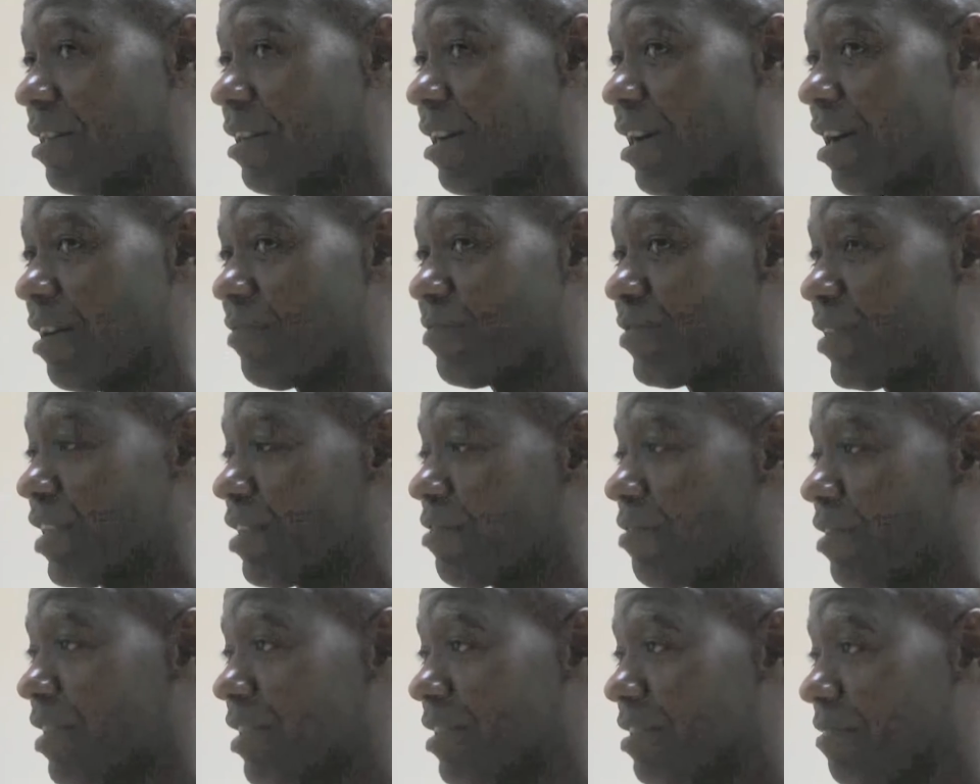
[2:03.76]
I've
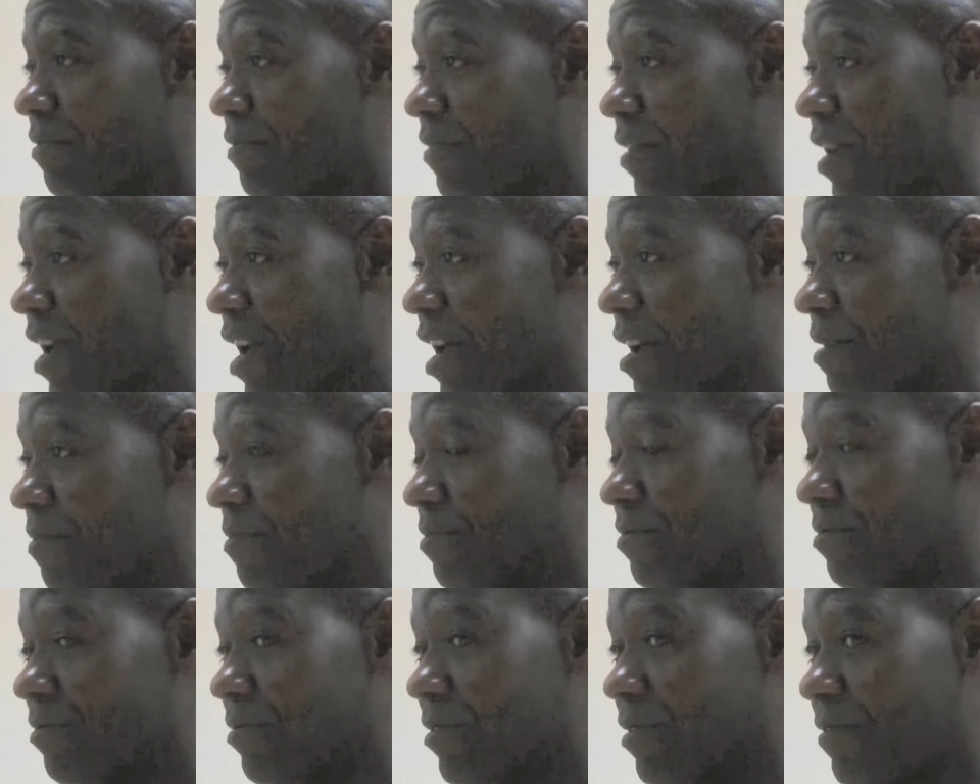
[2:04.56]
decorated the flat.
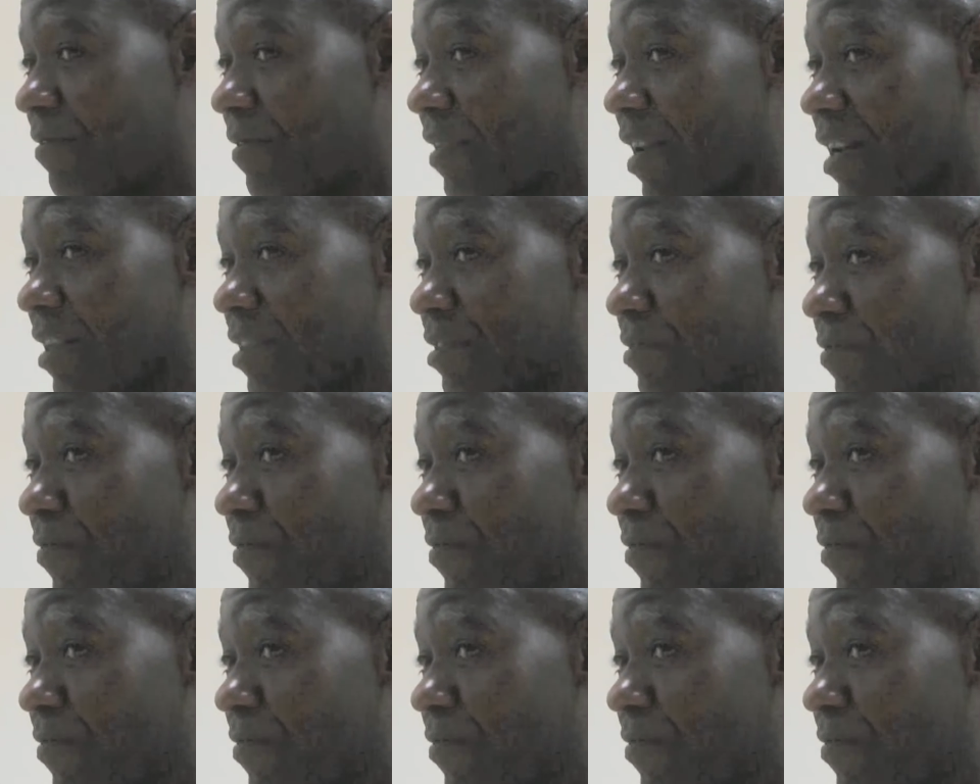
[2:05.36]
The flat is